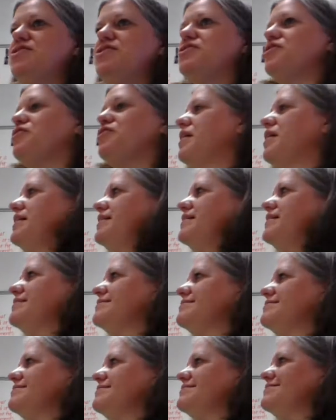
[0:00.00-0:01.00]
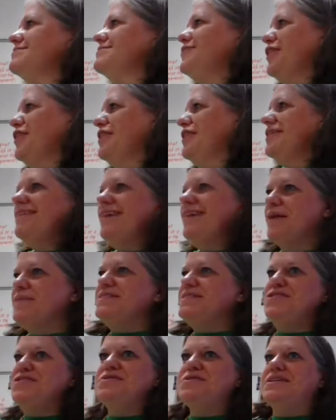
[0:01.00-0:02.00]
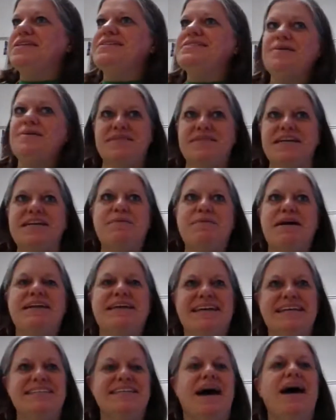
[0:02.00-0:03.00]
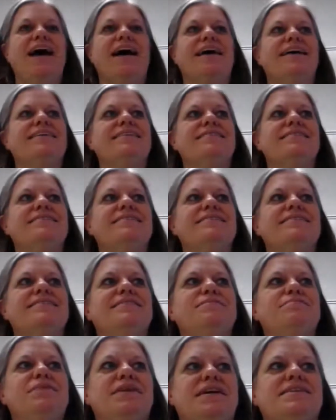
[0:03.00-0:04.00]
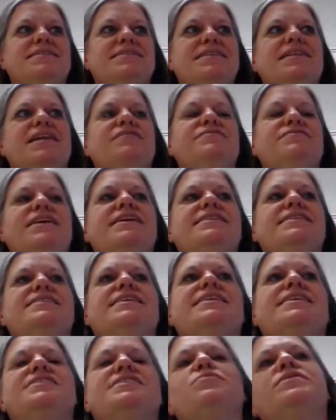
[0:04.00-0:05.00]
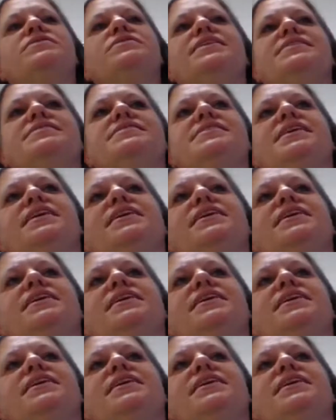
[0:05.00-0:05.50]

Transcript: took the credit for her i mean doing this i mean think about it he died because he loved daisy he didn't want daisy